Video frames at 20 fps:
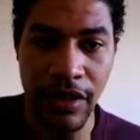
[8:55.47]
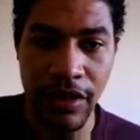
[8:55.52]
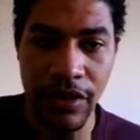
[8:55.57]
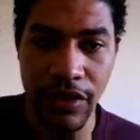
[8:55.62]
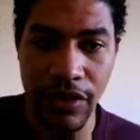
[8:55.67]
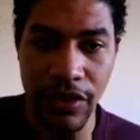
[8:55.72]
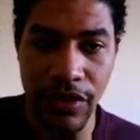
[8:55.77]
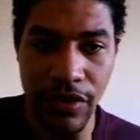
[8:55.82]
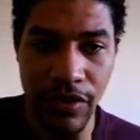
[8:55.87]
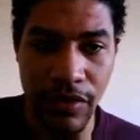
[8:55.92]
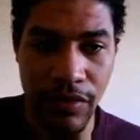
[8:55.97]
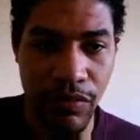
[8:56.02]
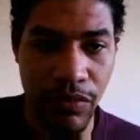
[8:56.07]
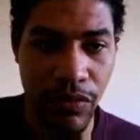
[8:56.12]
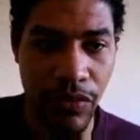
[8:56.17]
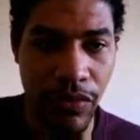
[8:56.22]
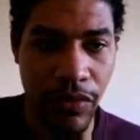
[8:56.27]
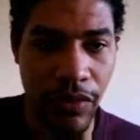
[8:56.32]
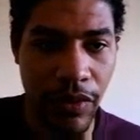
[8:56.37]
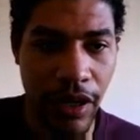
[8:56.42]
Just
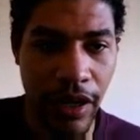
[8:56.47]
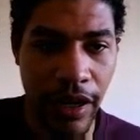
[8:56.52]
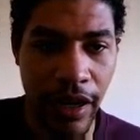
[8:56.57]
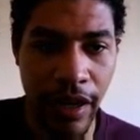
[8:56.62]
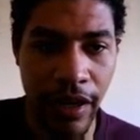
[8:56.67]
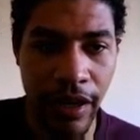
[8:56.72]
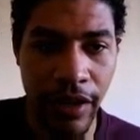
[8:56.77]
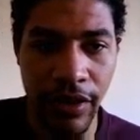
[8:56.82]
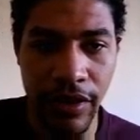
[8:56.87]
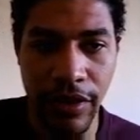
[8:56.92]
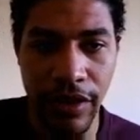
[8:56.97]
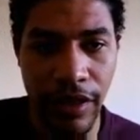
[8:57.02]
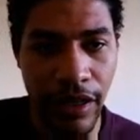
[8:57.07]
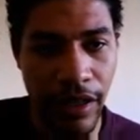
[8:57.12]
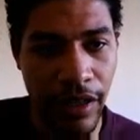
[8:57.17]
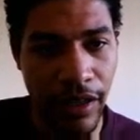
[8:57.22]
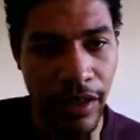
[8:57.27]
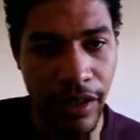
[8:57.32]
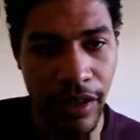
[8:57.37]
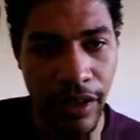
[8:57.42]
add
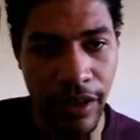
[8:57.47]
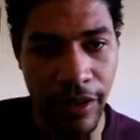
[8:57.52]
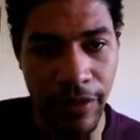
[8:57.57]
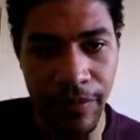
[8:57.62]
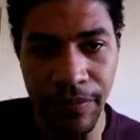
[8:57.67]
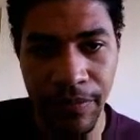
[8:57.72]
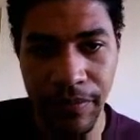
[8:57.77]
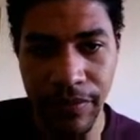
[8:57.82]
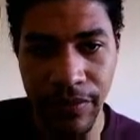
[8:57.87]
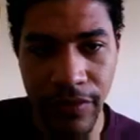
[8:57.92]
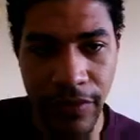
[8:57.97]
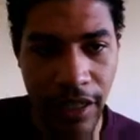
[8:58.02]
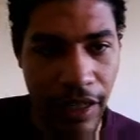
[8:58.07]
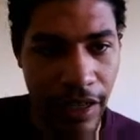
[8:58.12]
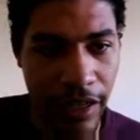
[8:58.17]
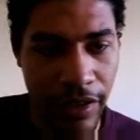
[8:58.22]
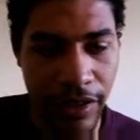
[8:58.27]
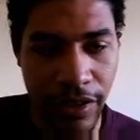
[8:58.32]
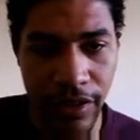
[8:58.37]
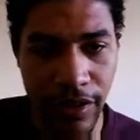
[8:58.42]
an
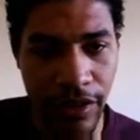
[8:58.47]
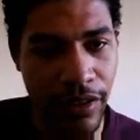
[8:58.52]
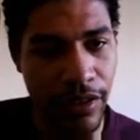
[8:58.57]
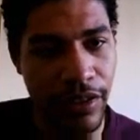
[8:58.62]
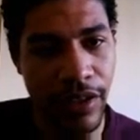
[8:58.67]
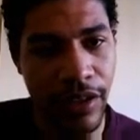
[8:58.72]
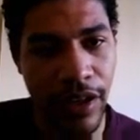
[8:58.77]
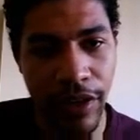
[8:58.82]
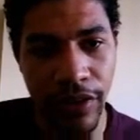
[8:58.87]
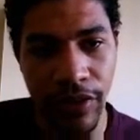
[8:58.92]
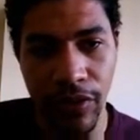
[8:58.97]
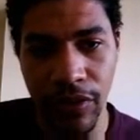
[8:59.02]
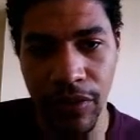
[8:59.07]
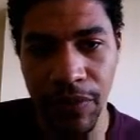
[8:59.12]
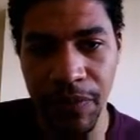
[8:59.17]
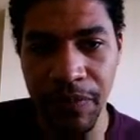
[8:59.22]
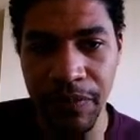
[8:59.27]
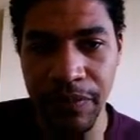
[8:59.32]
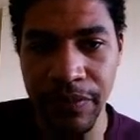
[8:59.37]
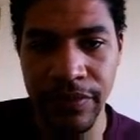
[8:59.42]
ID, a title,
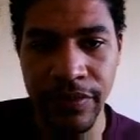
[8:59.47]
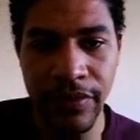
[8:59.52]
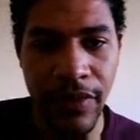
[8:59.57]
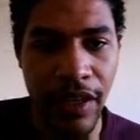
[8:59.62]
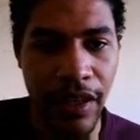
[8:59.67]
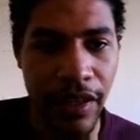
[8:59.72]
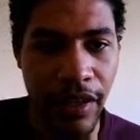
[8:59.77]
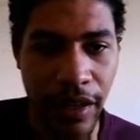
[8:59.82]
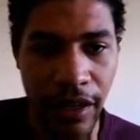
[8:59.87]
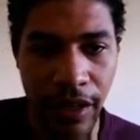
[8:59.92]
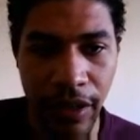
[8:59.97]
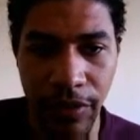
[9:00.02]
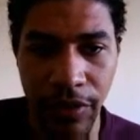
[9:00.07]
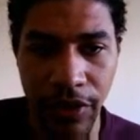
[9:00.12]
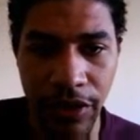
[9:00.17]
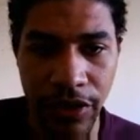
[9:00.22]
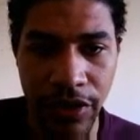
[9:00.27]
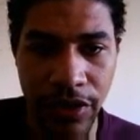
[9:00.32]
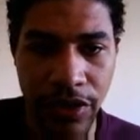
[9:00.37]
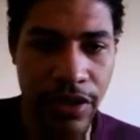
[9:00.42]
an
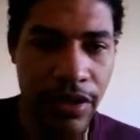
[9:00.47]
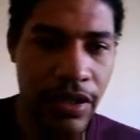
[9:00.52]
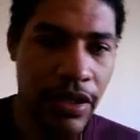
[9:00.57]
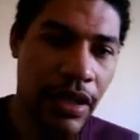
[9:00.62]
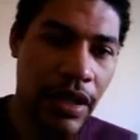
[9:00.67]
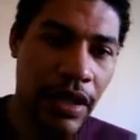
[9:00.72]
image,